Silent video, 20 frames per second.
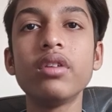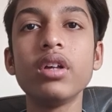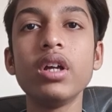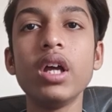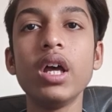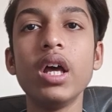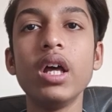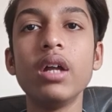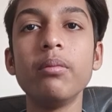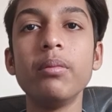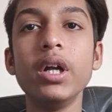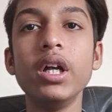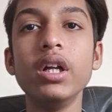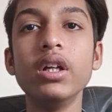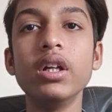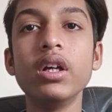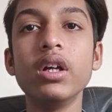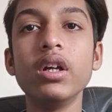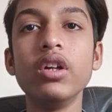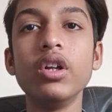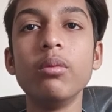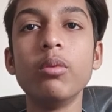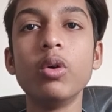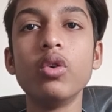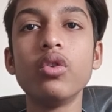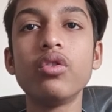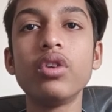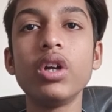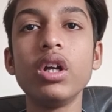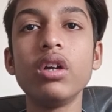Airbnb
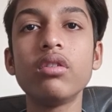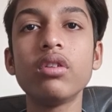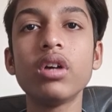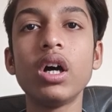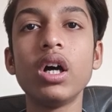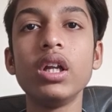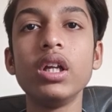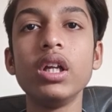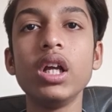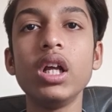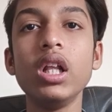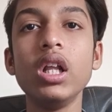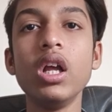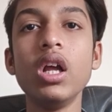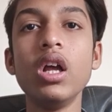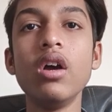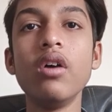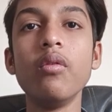demonstrates a real